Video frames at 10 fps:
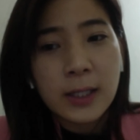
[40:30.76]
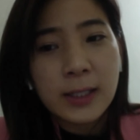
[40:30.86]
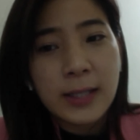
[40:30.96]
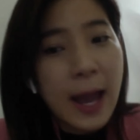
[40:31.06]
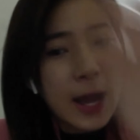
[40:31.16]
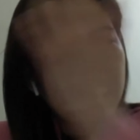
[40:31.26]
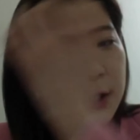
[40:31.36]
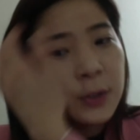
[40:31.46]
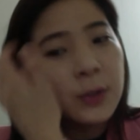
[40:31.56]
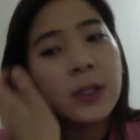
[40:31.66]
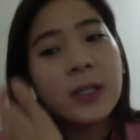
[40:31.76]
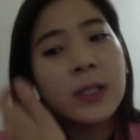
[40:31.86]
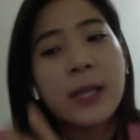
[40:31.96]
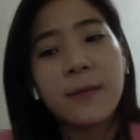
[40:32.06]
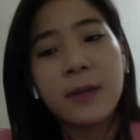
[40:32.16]
Yeah, I still do this
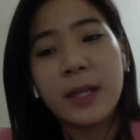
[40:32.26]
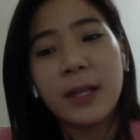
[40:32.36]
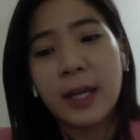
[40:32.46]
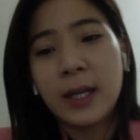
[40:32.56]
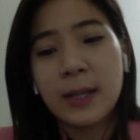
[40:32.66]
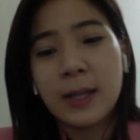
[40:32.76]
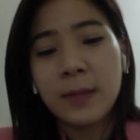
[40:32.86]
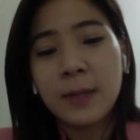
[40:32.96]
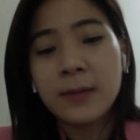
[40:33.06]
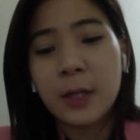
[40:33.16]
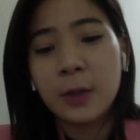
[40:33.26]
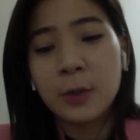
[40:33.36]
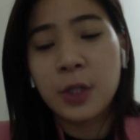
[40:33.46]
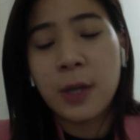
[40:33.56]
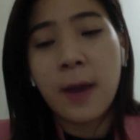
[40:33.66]
every day. Sometimes I
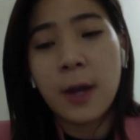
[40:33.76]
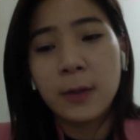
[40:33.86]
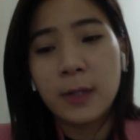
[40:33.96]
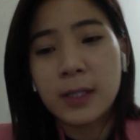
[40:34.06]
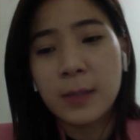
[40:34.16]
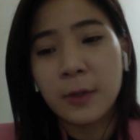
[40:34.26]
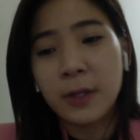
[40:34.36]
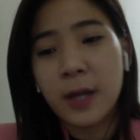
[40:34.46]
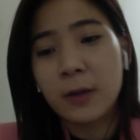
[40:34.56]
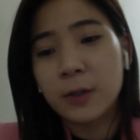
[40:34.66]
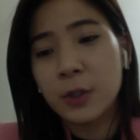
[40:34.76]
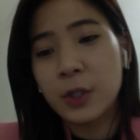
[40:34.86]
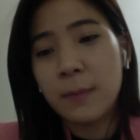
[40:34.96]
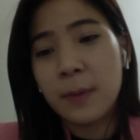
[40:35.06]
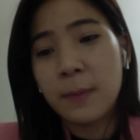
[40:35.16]
don't share my own testimony. I also
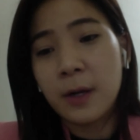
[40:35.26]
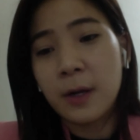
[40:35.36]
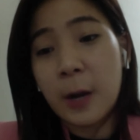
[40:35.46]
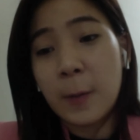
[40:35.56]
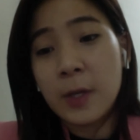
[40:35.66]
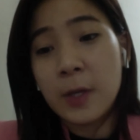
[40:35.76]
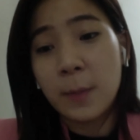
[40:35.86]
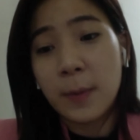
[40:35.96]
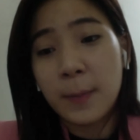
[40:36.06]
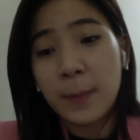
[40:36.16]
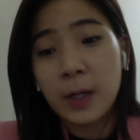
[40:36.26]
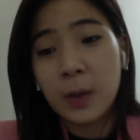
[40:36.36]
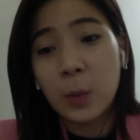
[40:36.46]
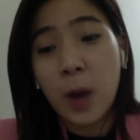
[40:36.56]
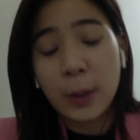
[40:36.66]
share people around me or
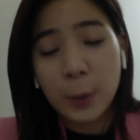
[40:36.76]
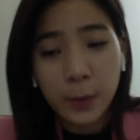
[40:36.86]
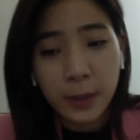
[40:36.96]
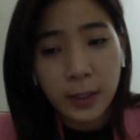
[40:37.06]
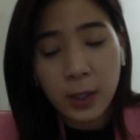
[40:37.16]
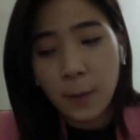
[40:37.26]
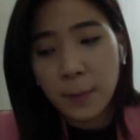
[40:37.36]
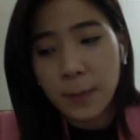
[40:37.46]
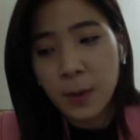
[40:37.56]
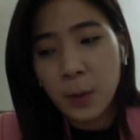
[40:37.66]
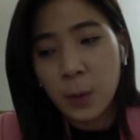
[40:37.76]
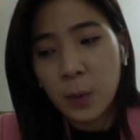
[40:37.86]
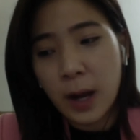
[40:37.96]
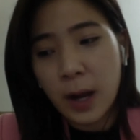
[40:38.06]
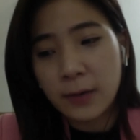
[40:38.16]
people who I know already or people who
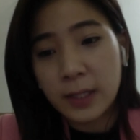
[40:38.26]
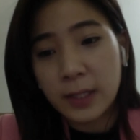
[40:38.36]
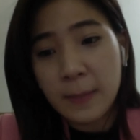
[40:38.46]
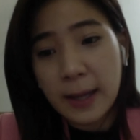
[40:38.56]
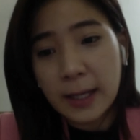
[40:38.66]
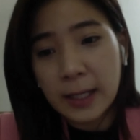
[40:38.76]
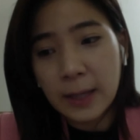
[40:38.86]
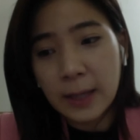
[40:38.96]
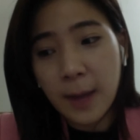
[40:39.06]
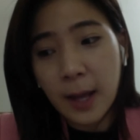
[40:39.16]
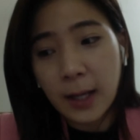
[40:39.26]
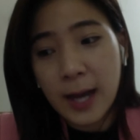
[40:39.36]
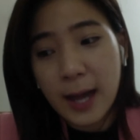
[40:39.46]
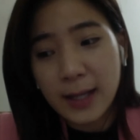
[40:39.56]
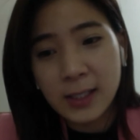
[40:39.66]
are already my
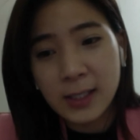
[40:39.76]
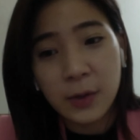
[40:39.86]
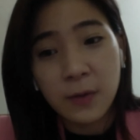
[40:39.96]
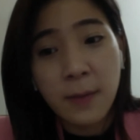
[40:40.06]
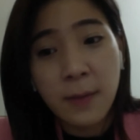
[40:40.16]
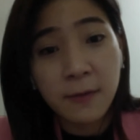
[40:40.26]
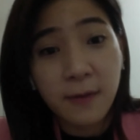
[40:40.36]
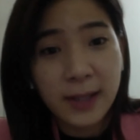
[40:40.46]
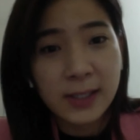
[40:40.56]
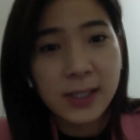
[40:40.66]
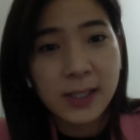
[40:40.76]
clients or even my friends.